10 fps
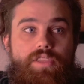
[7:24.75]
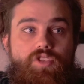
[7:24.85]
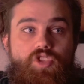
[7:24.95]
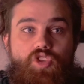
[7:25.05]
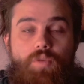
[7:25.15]

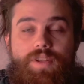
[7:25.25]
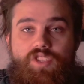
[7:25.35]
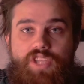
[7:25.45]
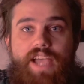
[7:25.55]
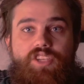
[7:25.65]
There's so
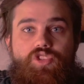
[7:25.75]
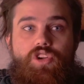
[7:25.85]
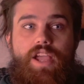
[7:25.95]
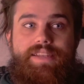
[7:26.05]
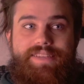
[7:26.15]
much
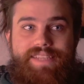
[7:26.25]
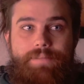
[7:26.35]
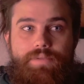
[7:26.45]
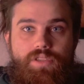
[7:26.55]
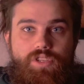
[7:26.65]
texture and
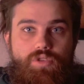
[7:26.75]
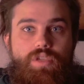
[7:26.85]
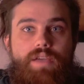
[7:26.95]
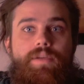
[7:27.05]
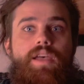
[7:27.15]
depth to
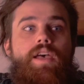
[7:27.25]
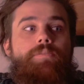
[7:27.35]
them